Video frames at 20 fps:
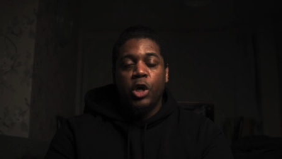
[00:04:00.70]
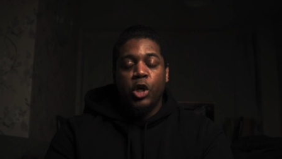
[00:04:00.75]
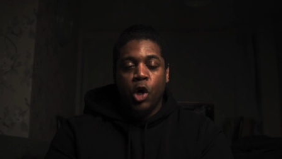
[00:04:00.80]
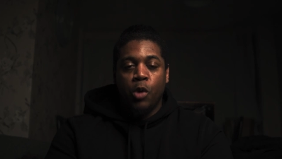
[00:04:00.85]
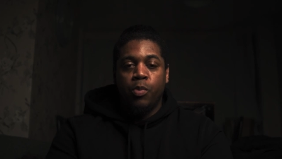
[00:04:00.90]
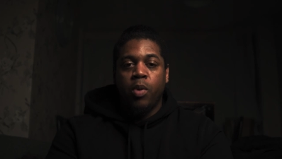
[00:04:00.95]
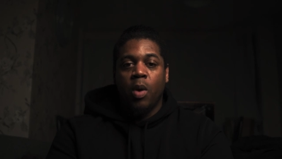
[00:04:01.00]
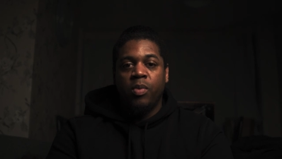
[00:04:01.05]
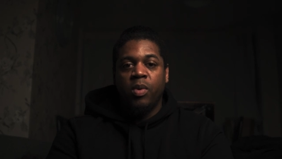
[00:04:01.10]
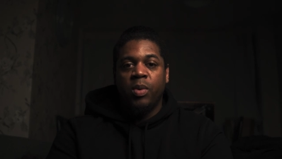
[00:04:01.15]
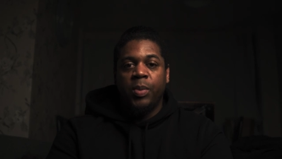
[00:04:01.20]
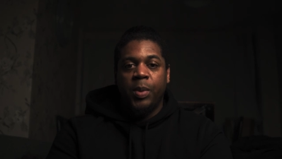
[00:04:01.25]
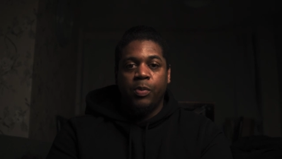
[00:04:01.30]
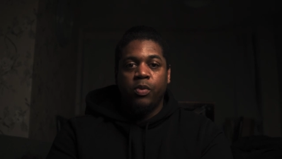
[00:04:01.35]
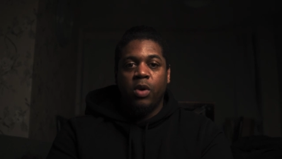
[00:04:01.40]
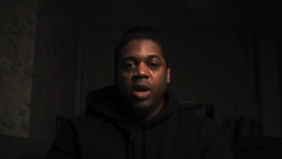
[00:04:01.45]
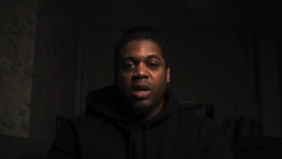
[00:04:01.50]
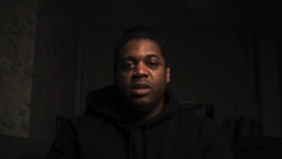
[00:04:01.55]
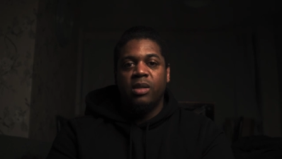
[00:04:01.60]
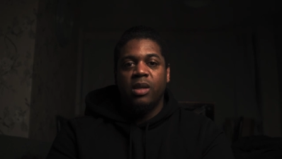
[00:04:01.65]
you'll probably be
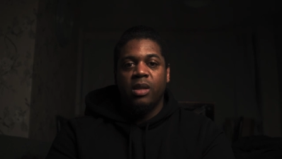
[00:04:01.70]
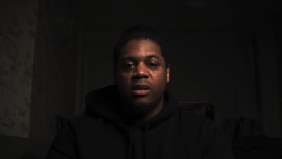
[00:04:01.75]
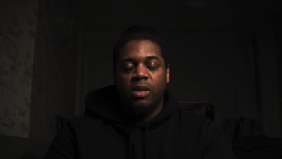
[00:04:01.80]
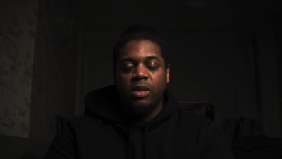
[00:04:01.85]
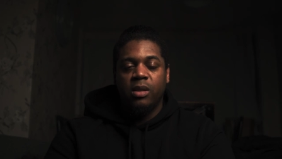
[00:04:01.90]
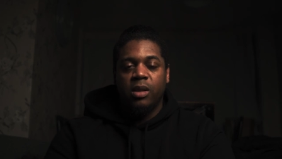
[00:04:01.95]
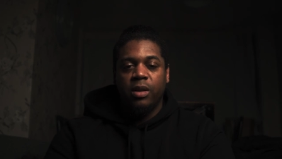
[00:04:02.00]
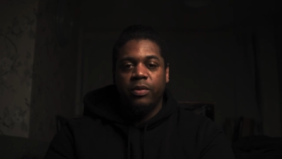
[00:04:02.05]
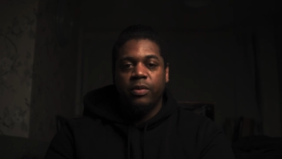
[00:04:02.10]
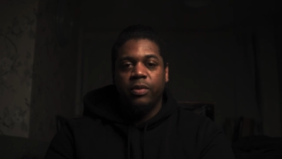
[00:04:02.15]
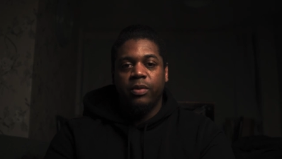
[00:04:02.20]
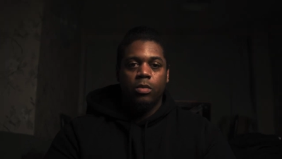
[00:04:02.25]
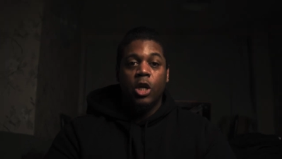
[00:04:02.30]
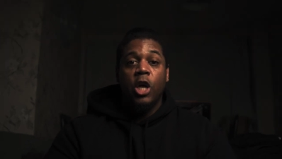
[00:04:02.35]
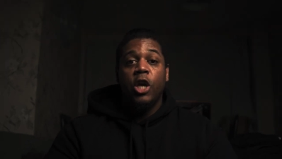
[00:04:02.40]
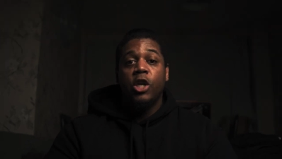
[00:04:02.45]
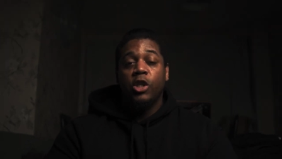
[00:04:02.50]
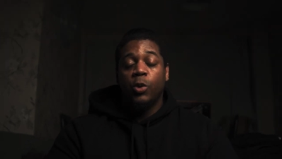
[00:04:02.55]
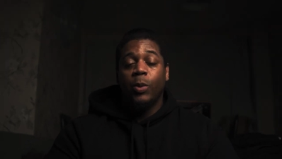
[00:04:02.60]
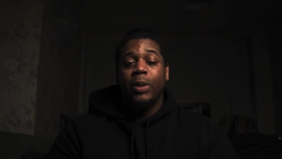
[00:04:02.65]
price sensitive.
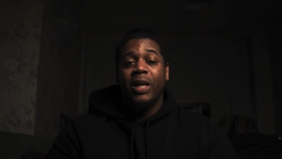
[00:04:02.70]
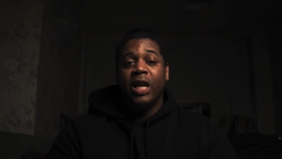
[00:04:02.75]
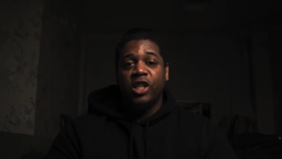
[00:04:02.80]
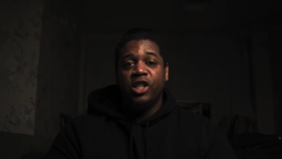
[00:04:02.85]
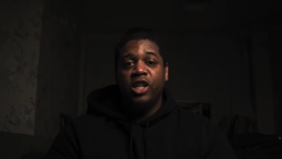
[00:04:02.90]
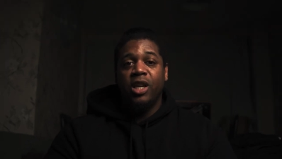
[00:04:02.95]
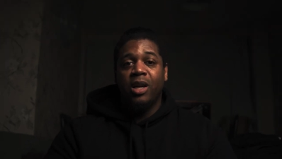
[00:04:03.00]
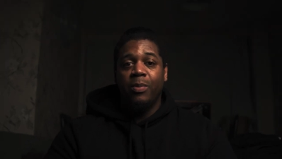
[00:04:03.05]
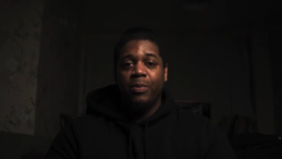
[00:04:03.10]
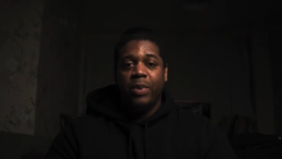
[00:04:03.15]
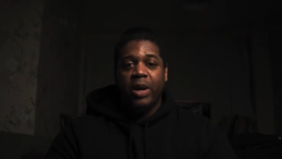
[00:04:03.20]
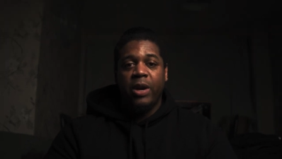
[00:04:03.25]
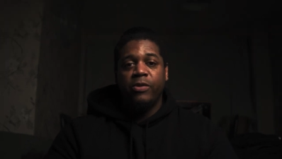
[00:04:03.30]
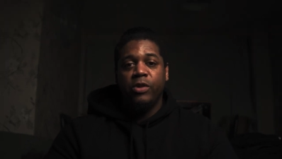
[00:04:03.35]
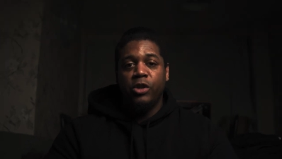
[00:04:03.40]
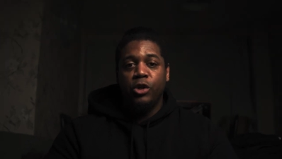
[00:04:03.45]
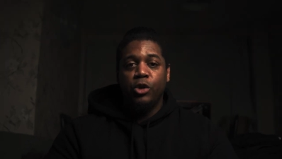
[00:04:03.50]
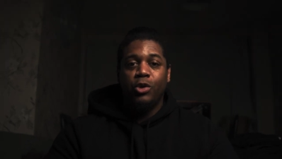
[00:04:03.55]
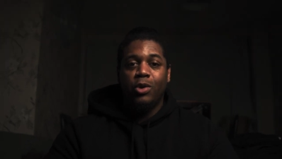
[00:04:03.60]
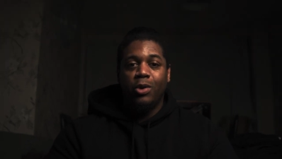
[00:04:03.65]
So when actually comparing
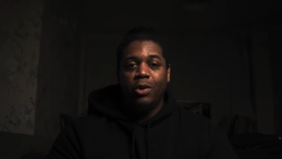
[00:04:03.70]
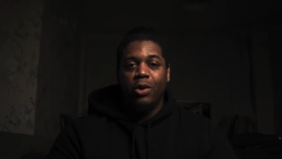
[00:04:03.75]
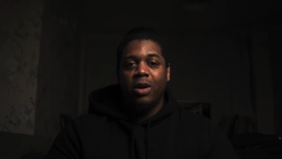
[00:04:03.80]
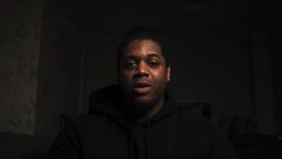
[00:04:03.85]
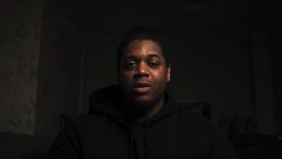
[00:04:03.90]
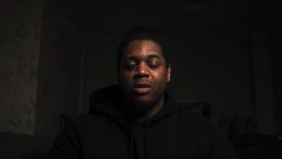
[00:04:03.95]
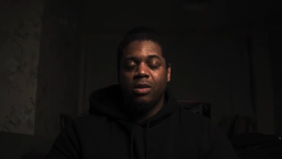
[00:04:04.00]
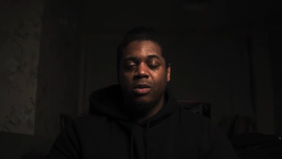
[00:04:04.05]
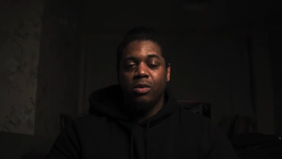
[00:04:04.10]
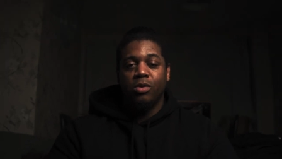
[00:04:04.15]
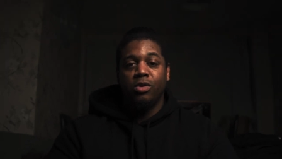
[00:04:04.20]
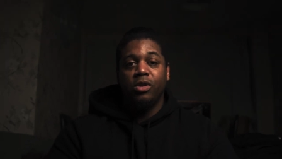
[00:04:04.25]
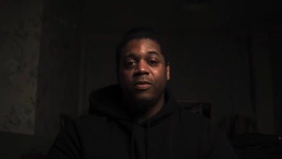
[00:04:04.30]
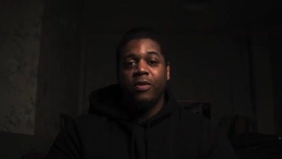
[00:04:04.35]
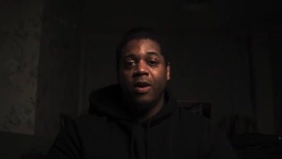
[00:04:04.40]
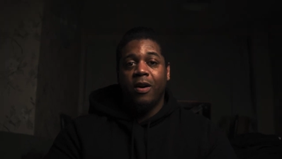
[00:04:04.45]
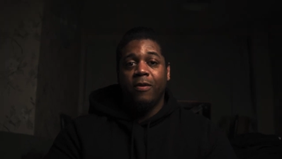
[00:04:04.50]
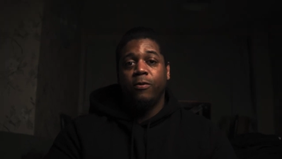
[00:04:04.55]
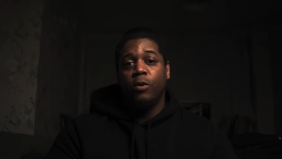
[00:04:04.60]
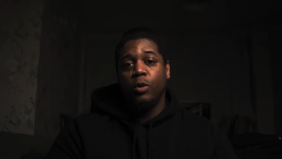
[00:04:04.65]
these two consoles, you've
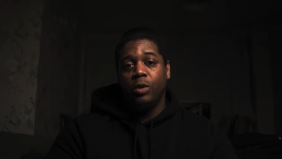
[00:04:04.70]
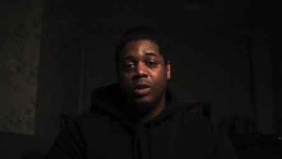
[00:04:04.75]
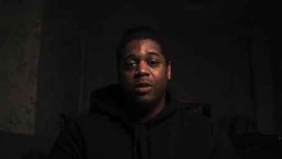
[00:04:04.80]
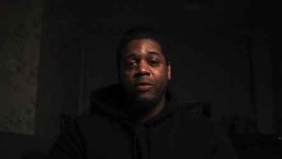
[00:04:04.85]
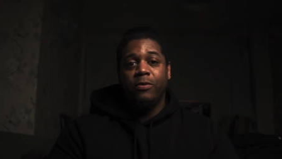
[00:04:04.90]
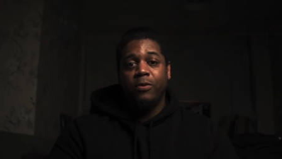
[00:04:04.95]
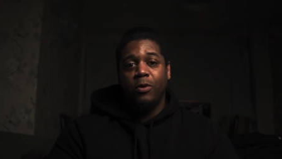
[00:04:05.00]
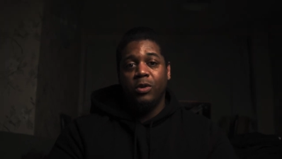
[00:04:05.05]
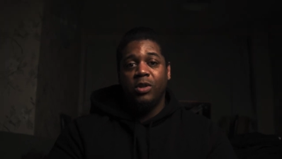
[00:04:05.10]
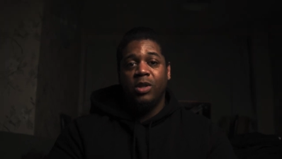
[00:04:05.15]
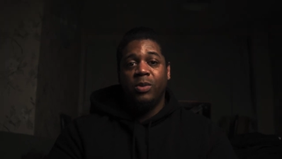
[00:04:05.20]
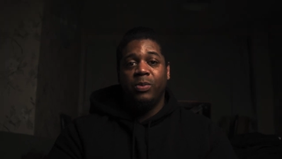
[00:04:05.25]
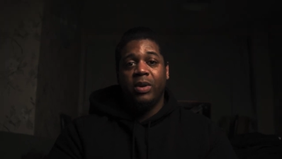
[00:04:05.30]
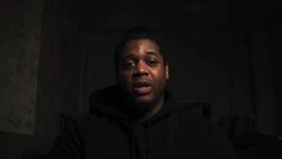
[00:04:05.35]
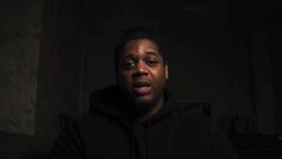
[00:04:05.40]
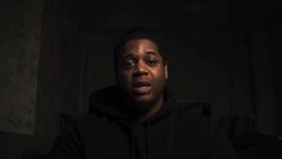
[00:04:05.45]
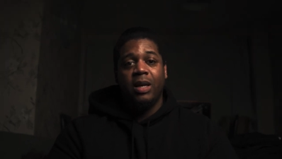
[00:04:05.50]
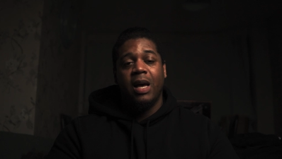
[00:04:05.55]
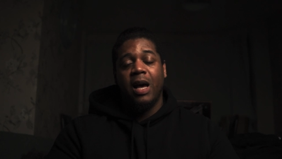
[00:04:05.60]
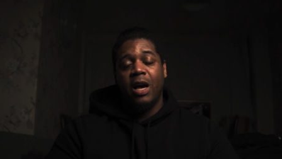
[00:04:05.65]
got fourteen forty
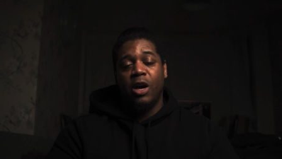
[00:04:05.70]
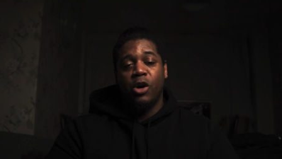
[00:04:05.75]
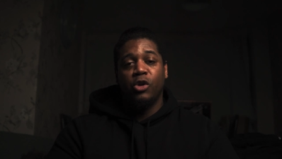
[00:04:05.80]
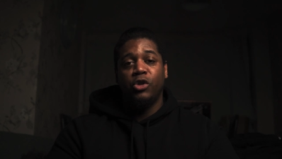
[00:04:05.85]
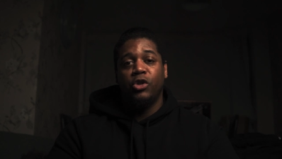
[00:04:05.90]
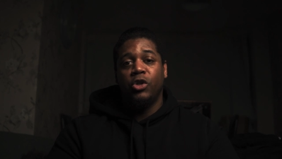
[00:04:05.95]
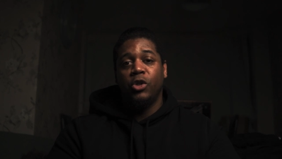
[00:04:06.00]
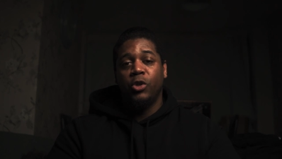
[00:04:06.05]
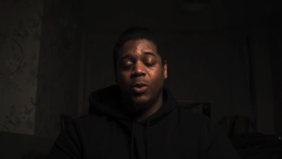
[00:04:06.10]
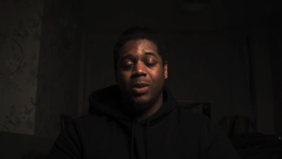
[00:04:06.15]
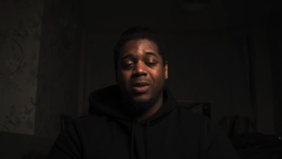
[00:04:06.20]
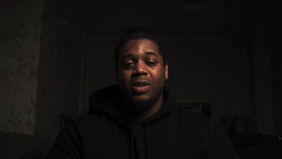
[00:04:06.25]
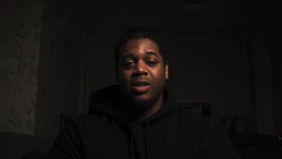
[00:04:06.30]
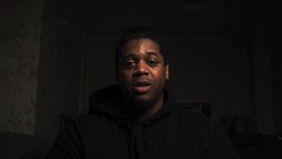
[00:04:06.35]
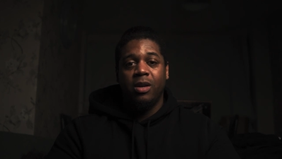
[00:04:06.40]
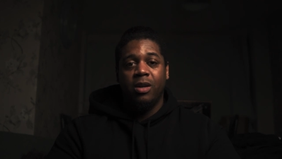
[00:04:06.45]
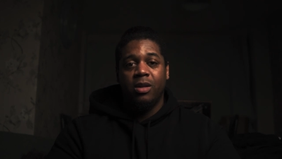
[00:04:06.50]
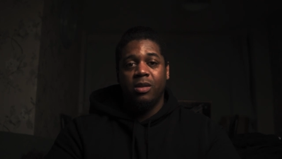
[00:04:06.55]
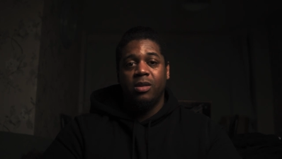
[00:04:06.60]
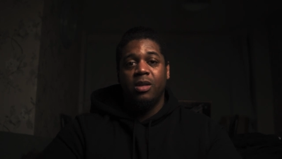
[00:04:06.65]
p at one hundred twenty
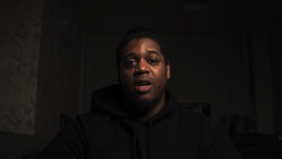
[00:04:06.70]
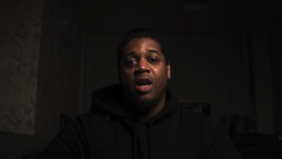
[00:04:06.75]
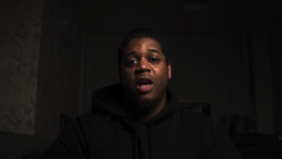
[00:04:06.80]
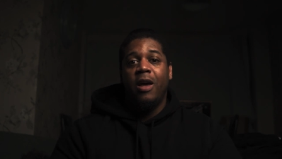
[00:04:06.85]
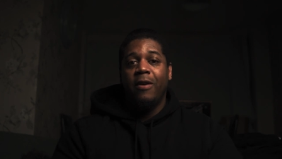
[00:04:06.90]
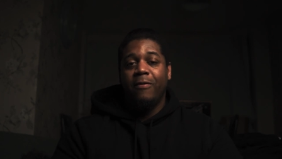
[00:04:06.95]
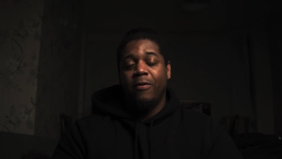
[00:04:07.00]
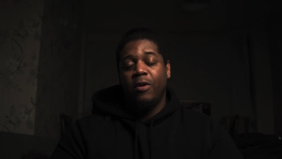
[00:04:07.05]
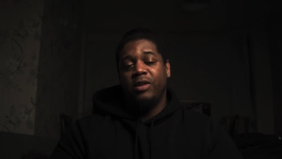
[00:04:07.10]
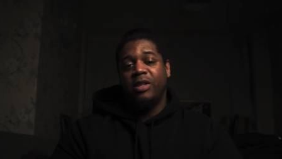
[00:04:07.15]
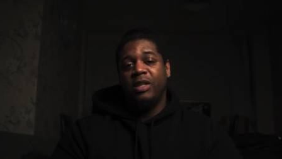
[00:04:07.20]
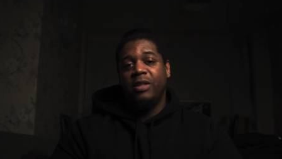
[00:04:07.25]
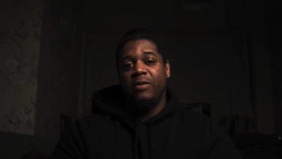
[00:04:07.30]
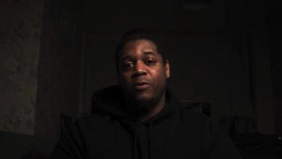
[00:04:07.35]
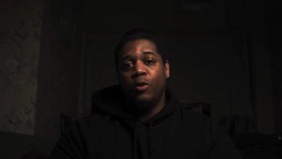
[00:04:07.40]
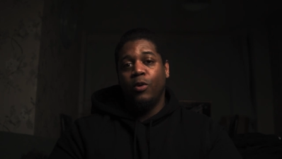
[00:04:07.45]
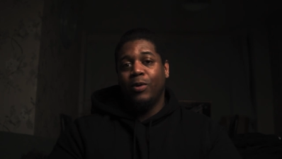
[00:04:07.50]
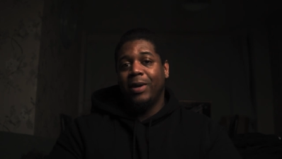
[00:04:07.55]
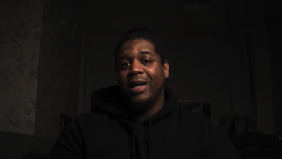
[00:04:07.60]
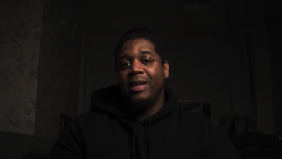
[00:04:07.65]
hertz versus
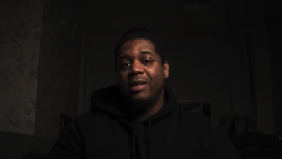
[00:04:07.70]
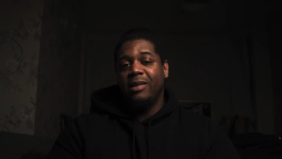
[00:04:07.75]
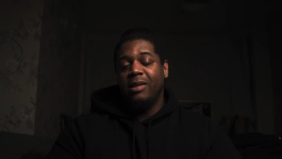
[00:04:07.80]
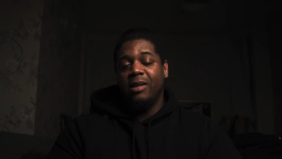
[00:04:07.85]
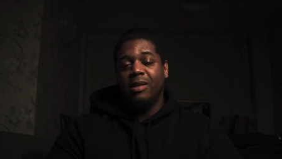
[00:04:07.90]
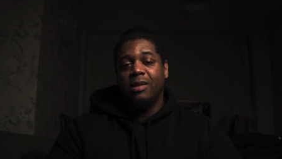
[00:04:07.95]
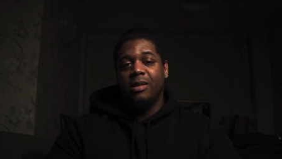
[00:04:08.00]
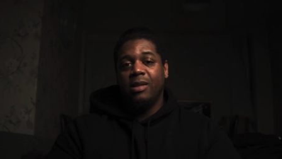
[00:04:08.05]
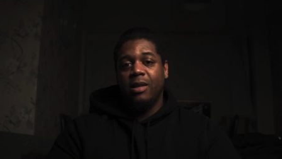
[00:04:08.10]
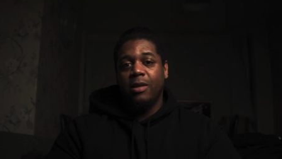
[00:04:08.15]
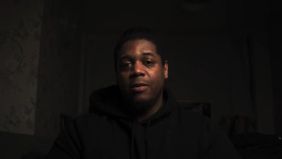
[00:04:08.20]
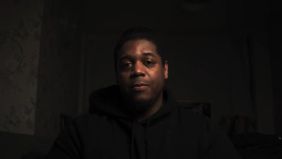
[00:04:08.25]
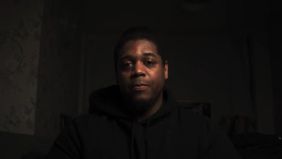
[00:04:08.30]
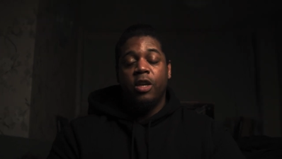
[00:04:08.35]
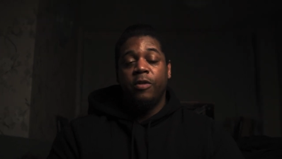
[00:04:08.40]
four K sixty.